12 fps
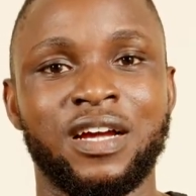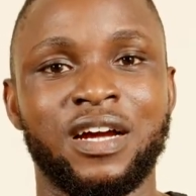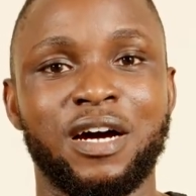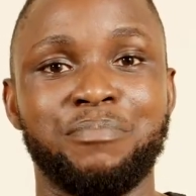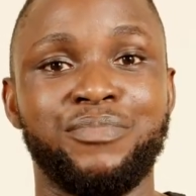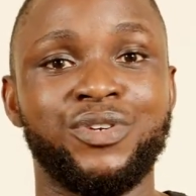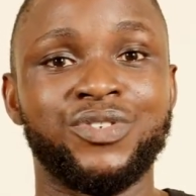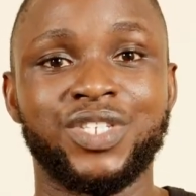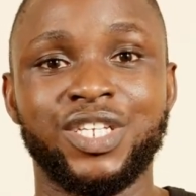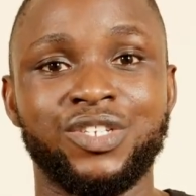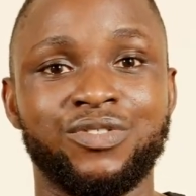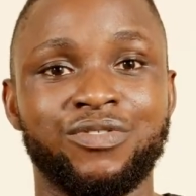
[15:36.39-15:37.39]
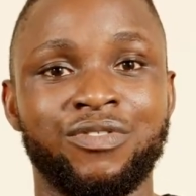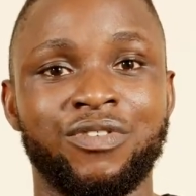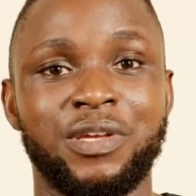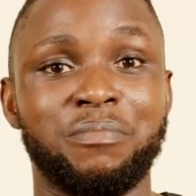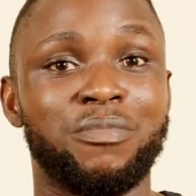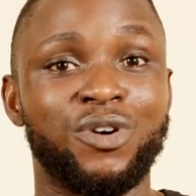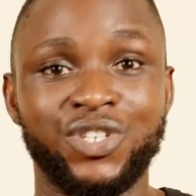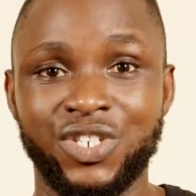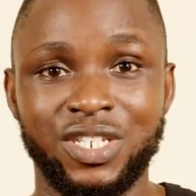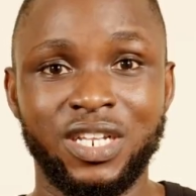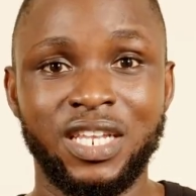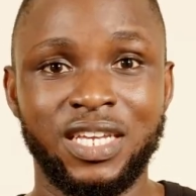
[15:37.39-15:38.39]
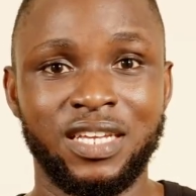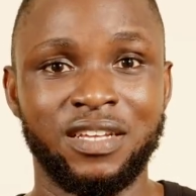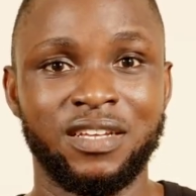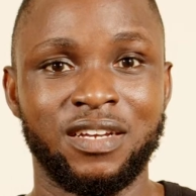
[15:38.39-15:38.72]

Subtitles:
abusing you emotionally